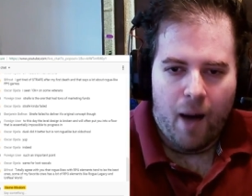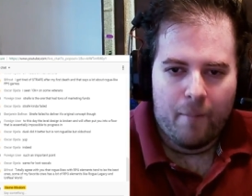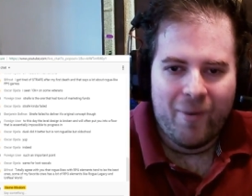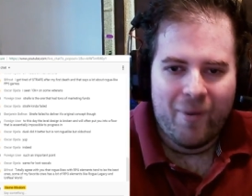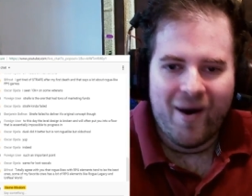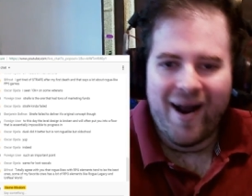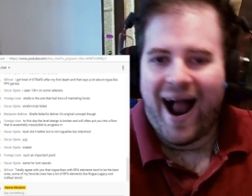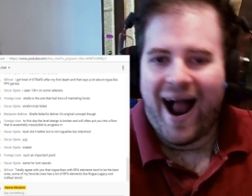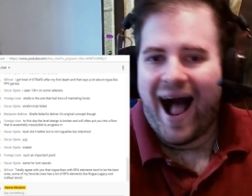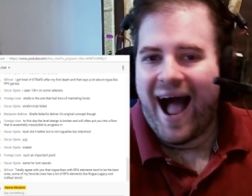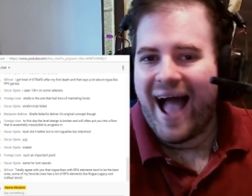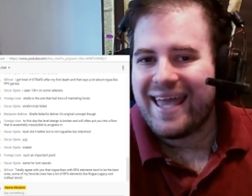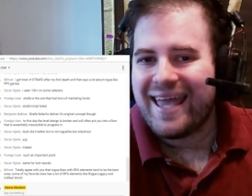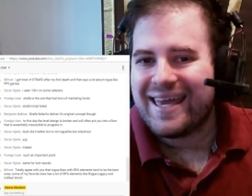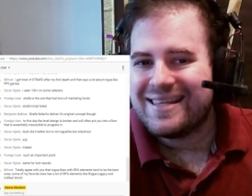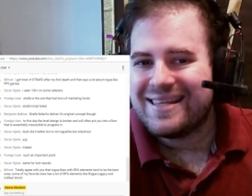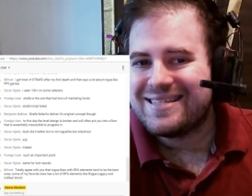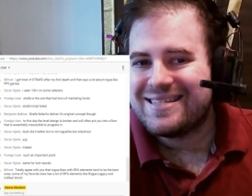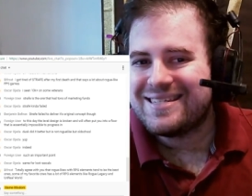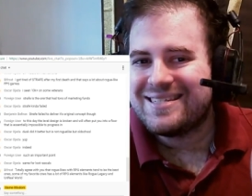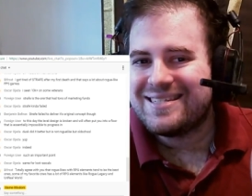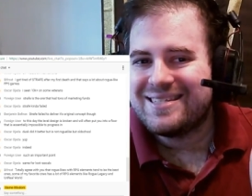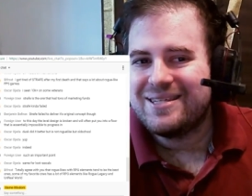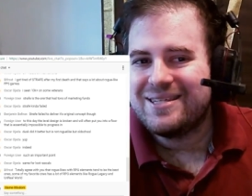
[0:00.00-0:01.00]
But I
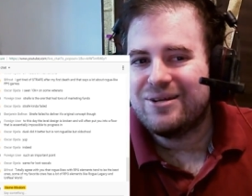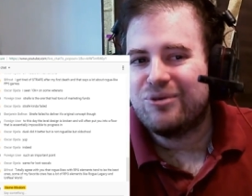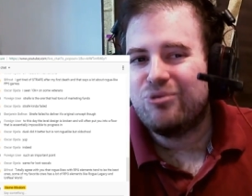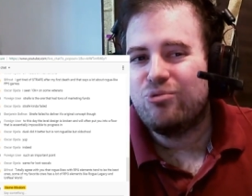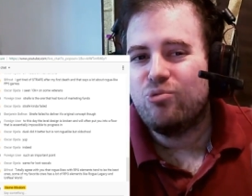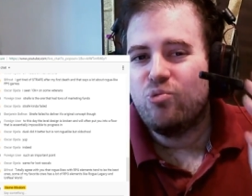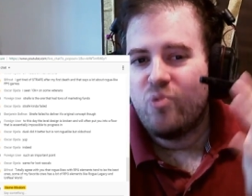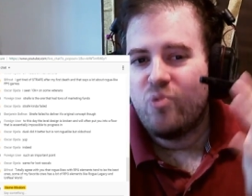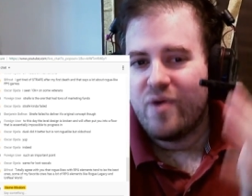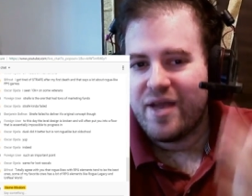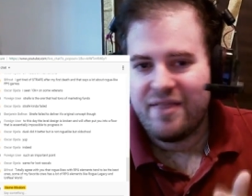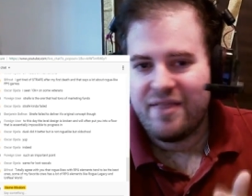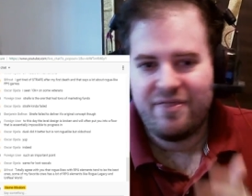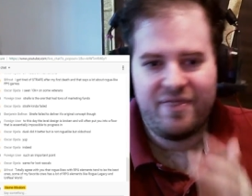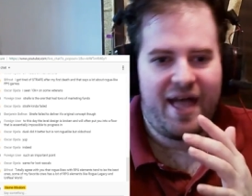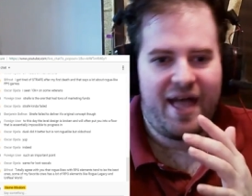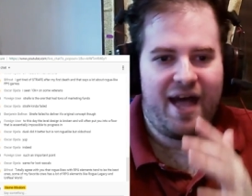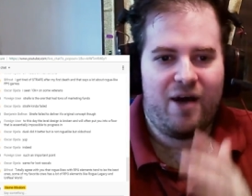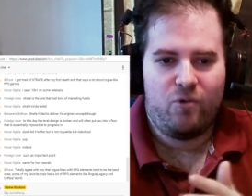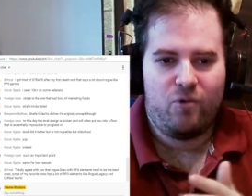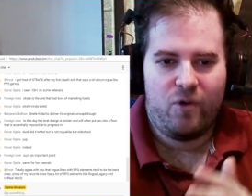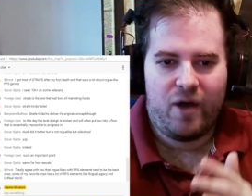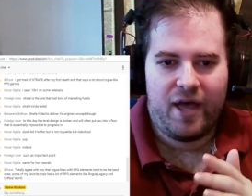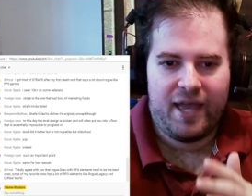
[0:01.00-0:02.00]
can still win
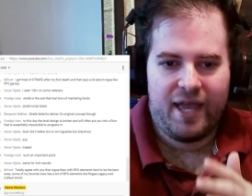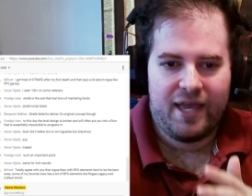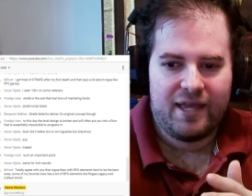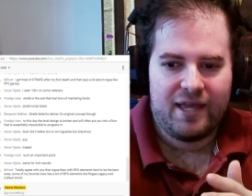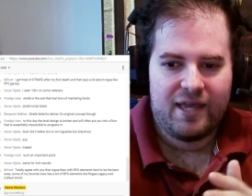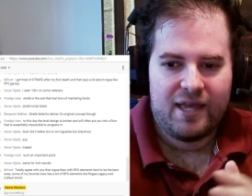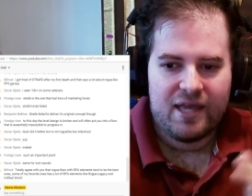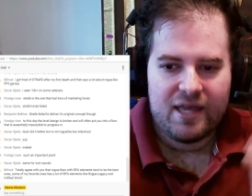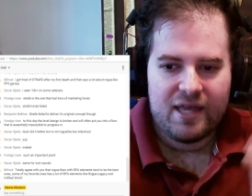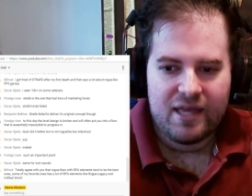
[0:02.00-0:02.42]
that way.